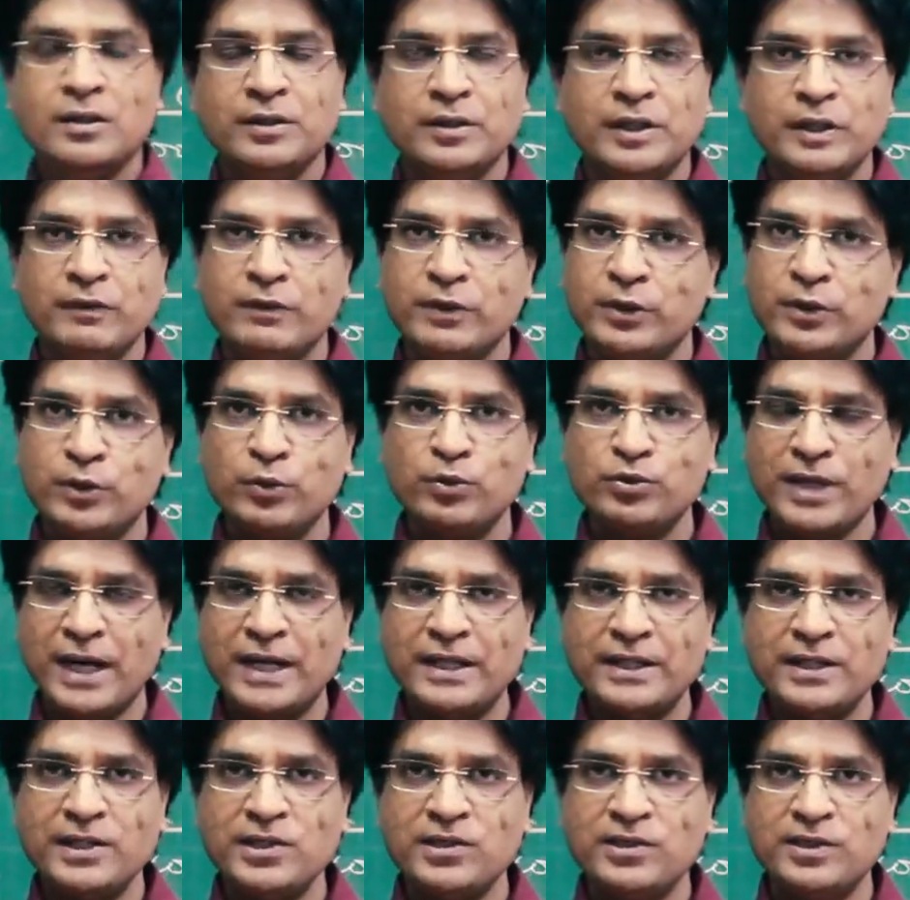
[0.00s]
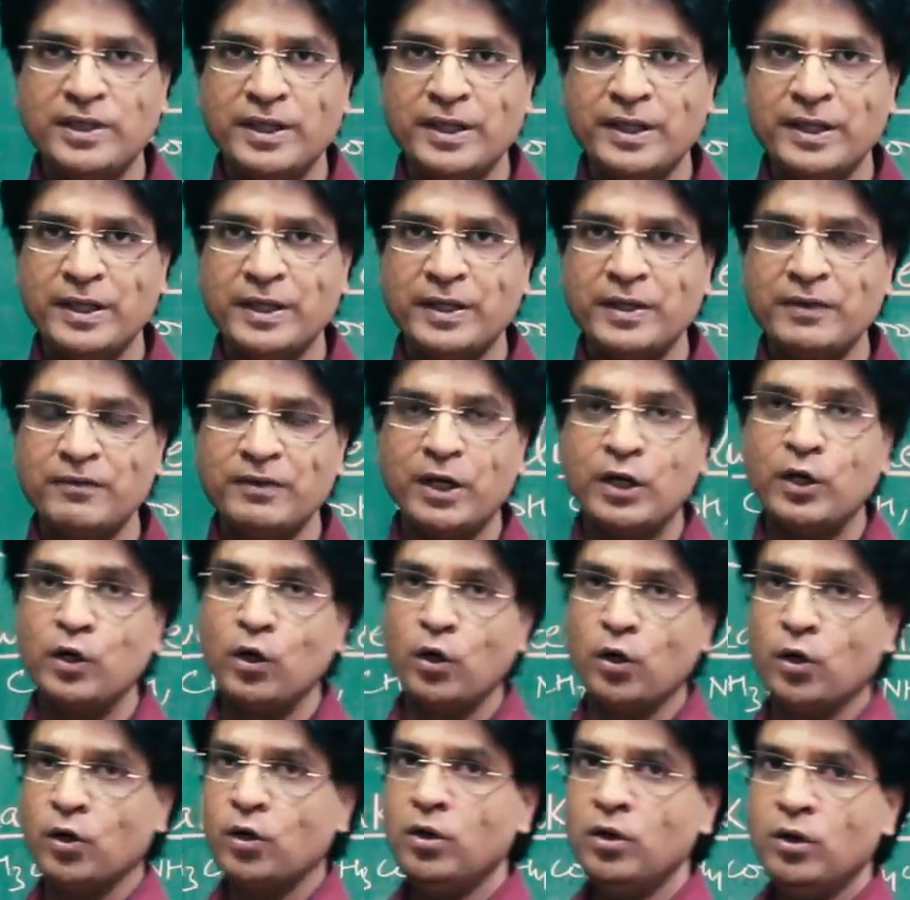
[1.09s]
they were 2 scientists, they gave a
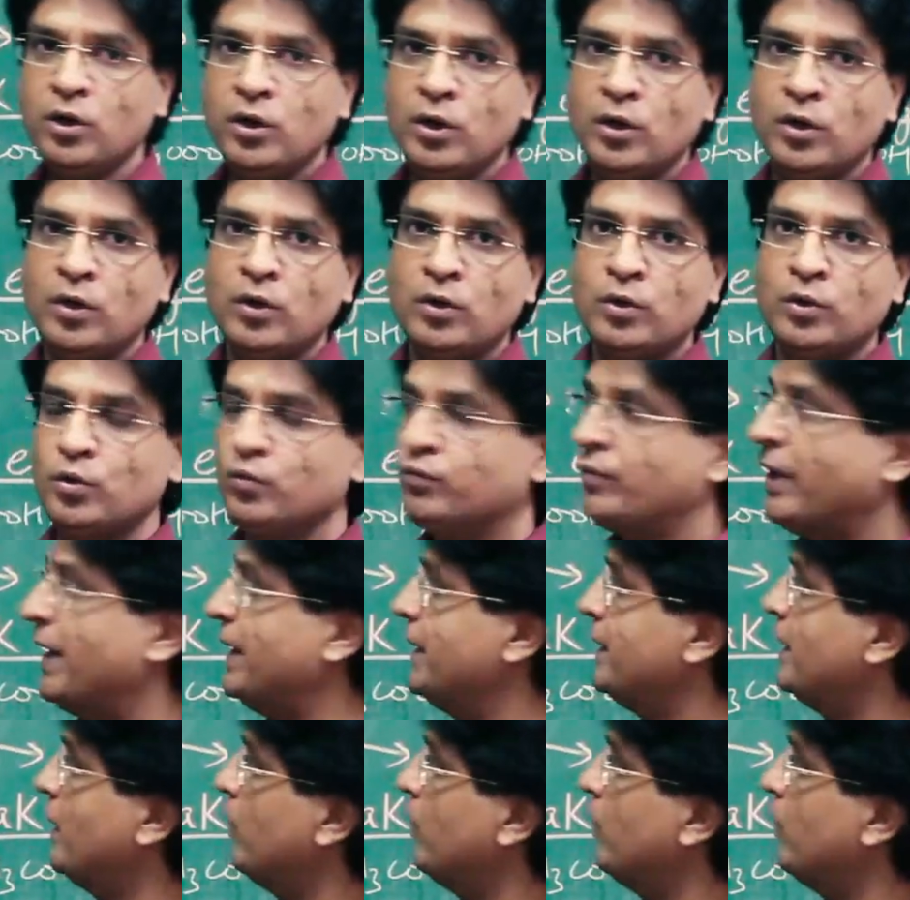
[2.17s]
law to find